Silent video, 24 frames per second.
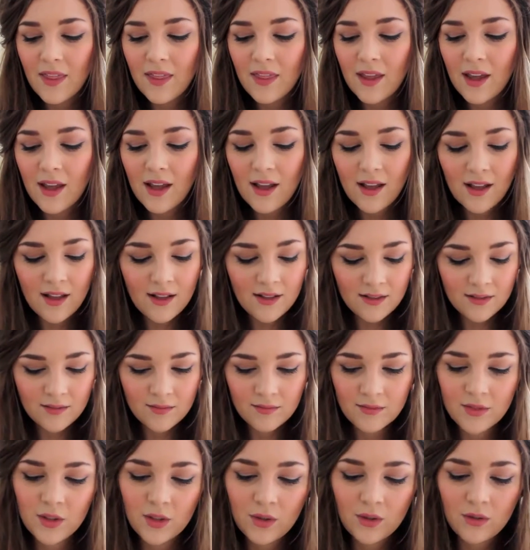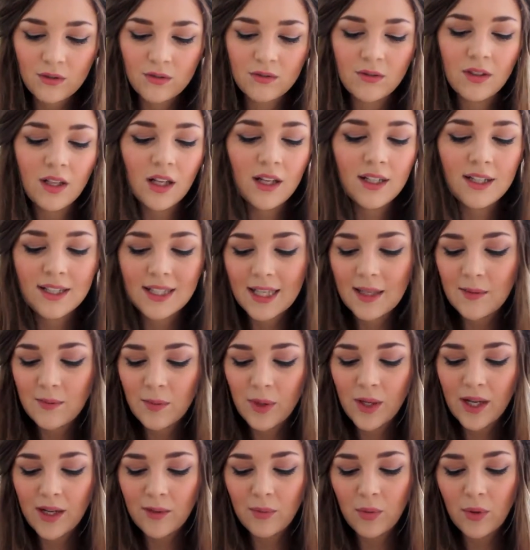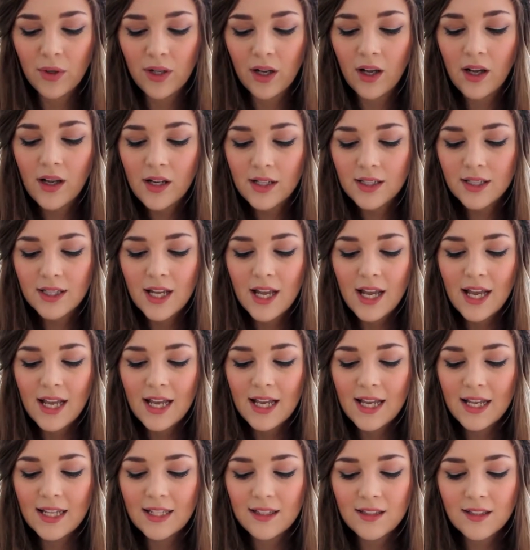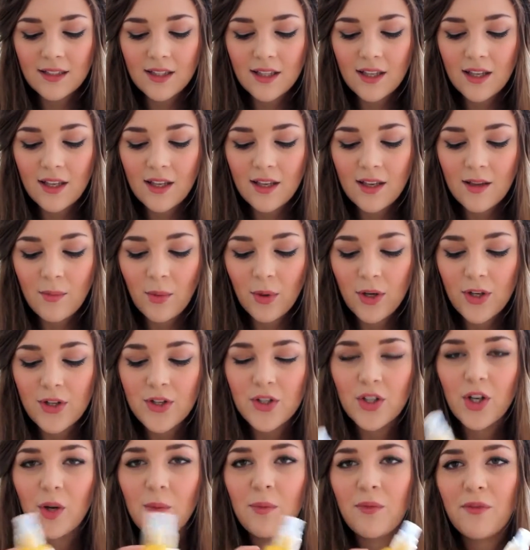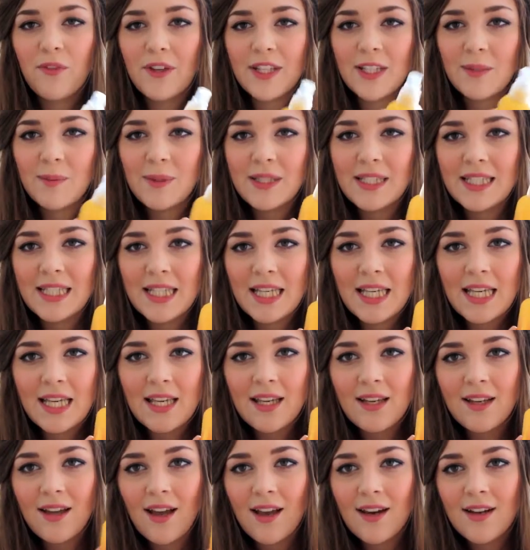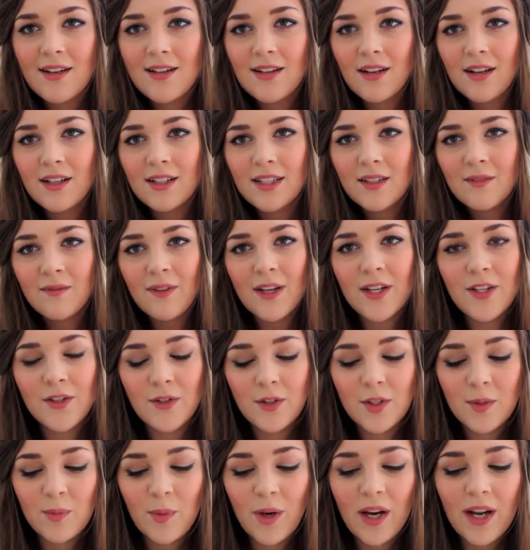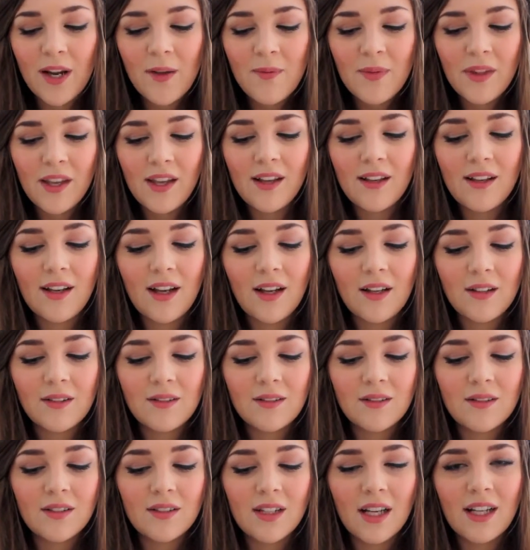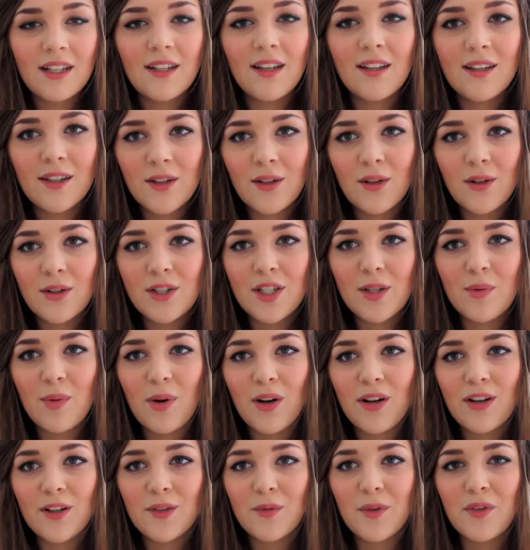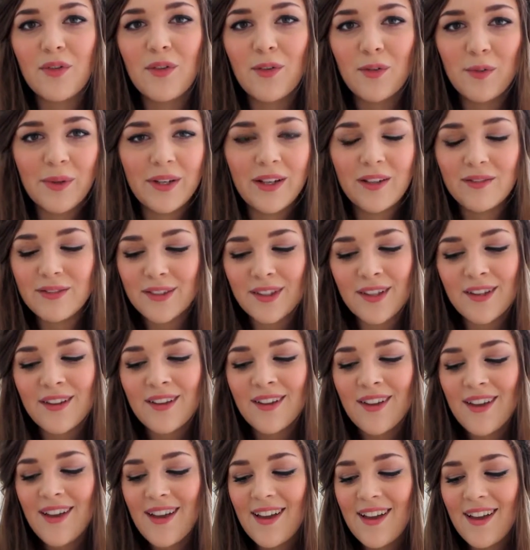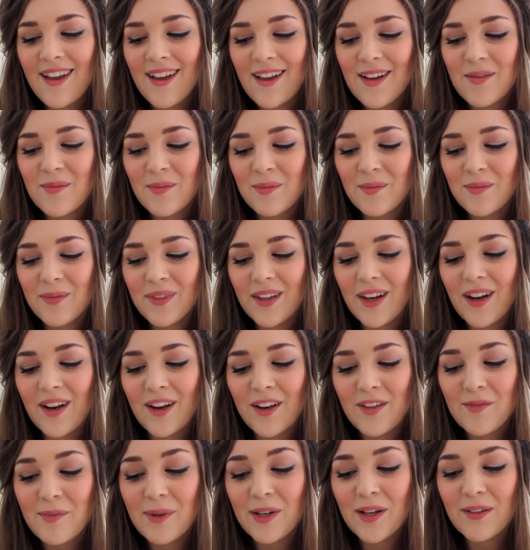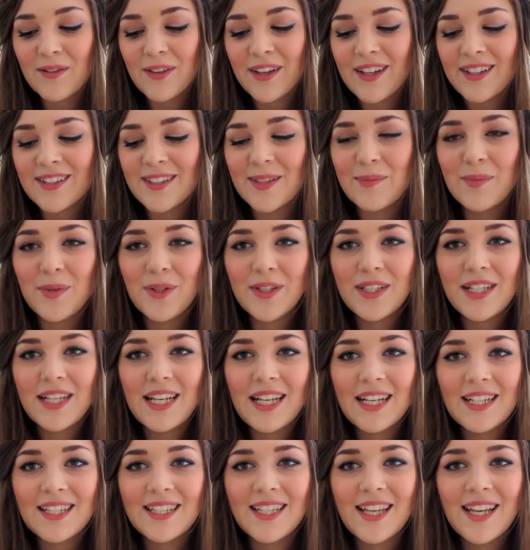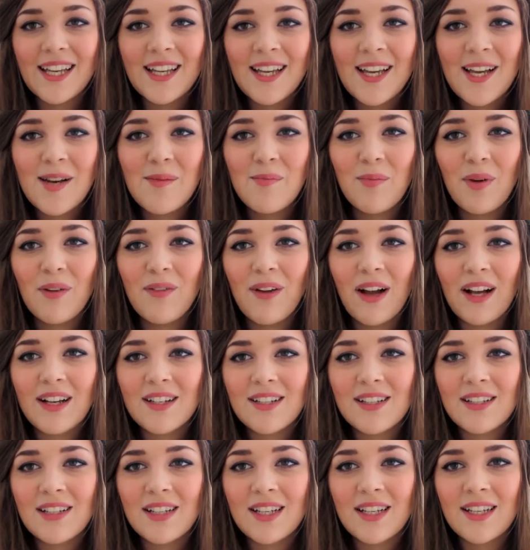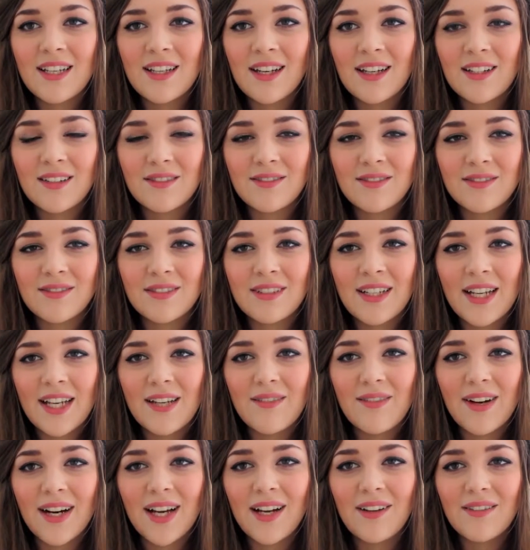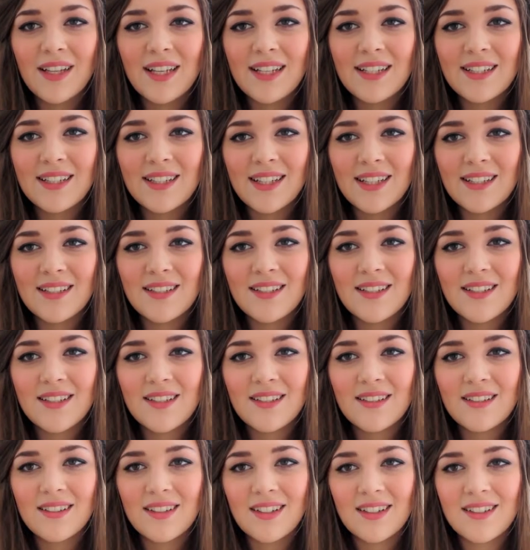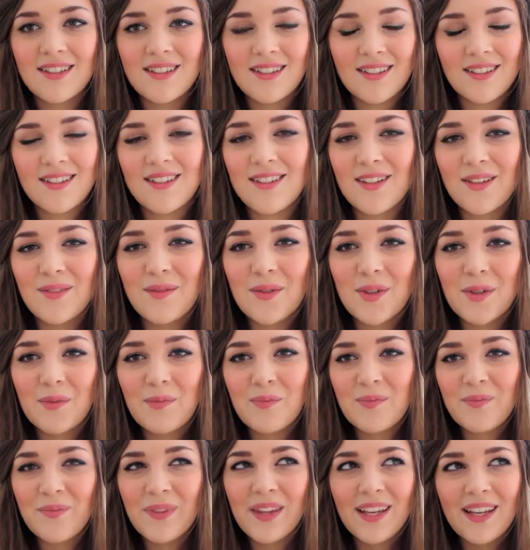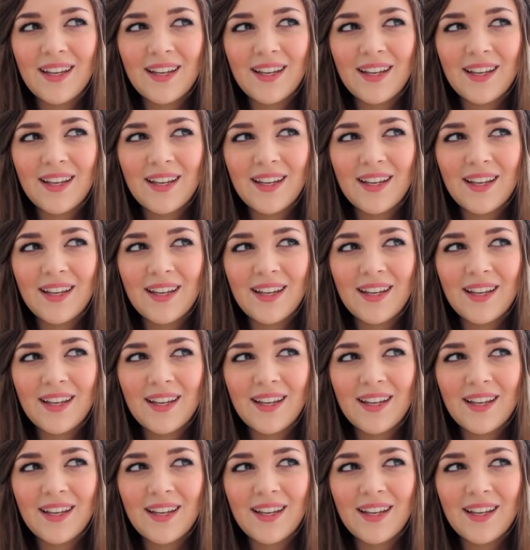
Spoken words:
And then, last skincare product is the Body Shop Vitamin C Energizing Facial Spray. Now, another Caudalie product we've all been loving, that I've been loving, is the Beauty Elixir, but I've actually kind of nearly run out of this, and I don't want to